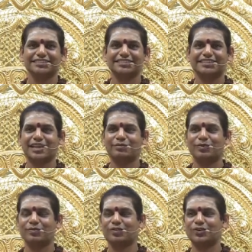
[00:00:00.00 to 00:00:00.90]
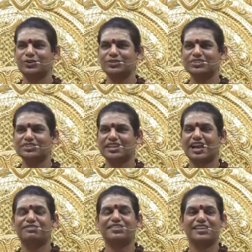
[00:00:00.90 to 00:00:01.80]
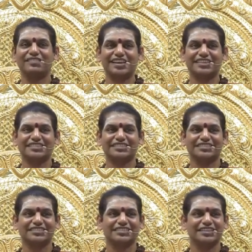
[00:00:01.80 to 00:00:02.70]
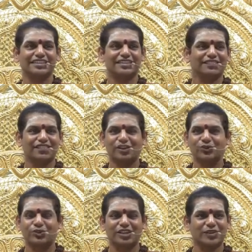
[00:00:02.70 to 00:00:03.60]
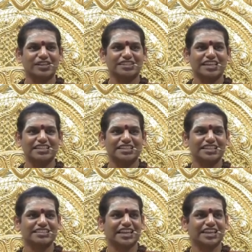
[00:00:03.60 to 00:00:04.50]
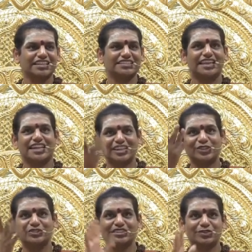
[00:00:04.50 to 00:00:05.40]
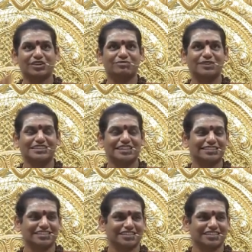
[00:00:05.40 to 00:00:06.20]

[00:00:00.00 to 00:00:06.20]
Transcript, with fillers: time goes after a week when you while you are changing the channel suddenly you see one of my satsang